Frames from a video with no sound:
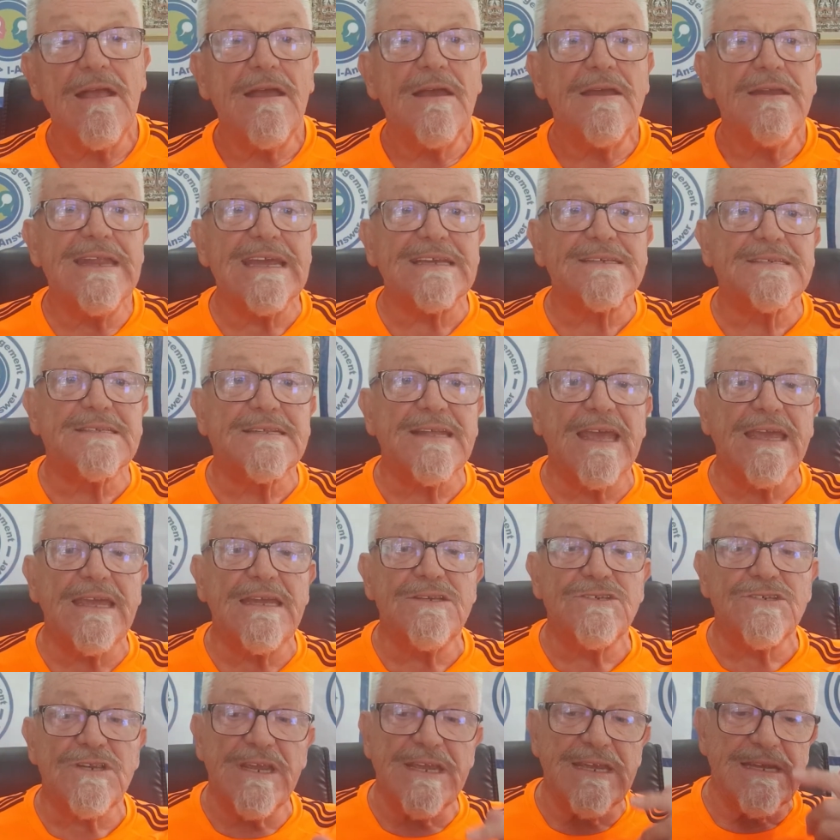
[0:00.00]
Next
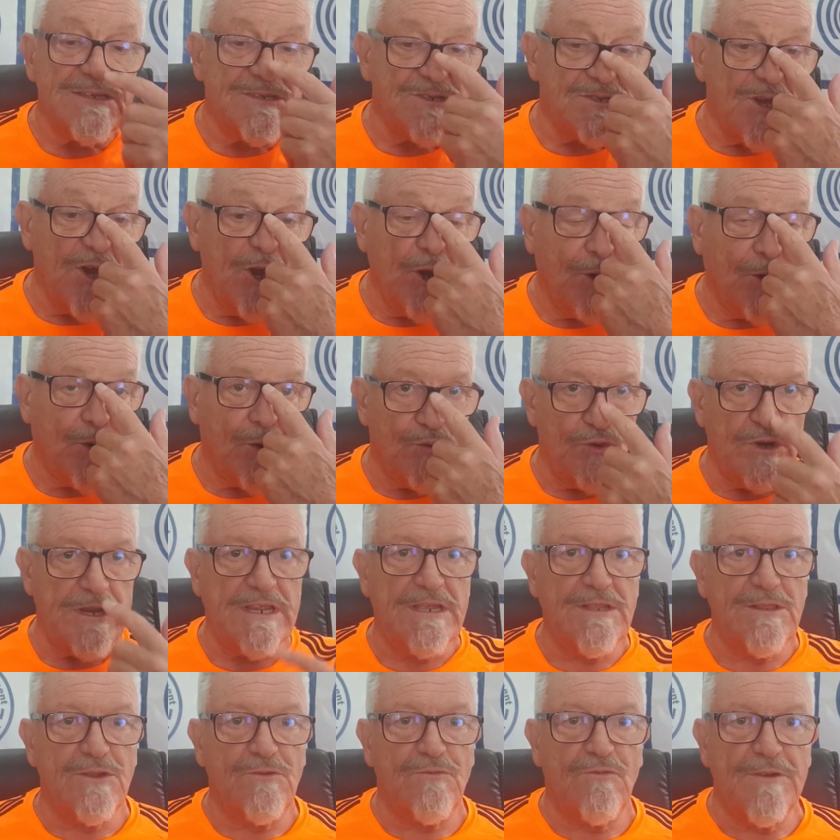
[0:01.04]
stage is
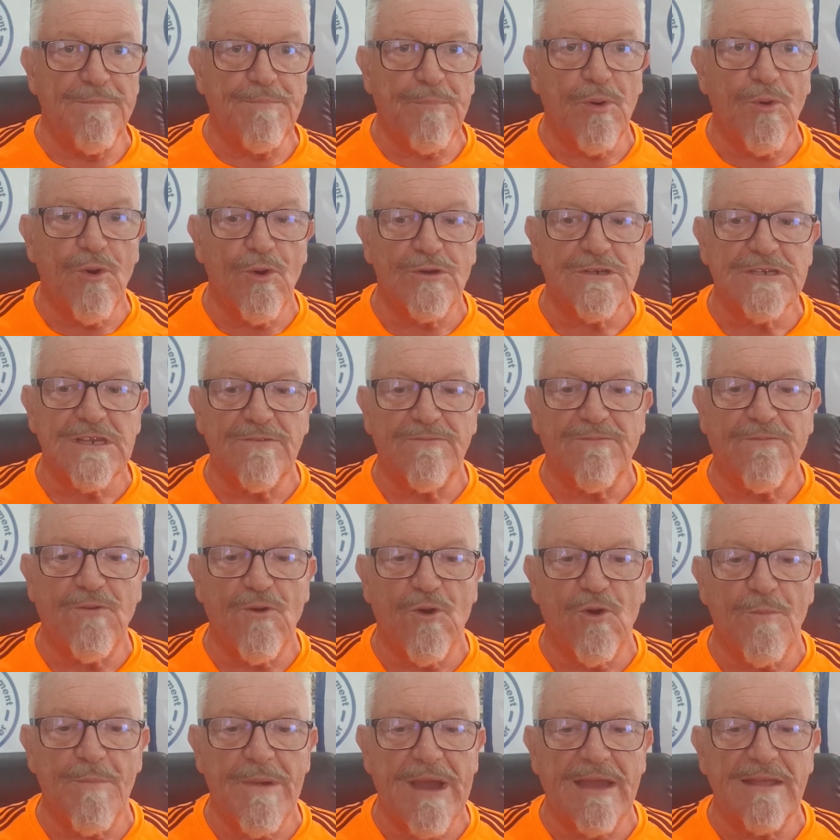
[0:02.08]
agree the reporting
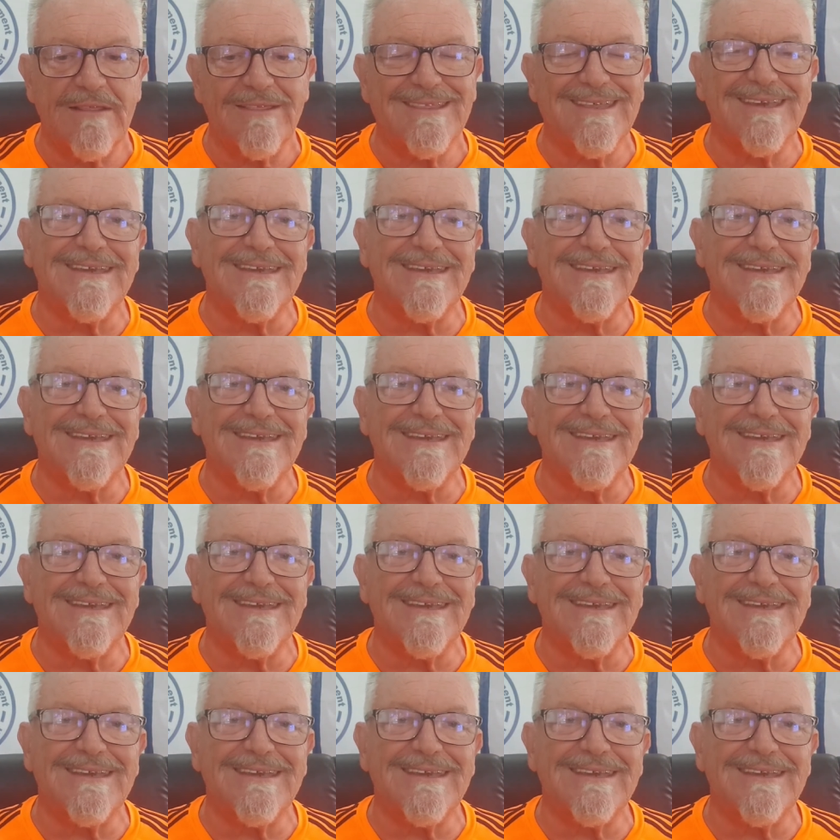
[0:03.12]
format.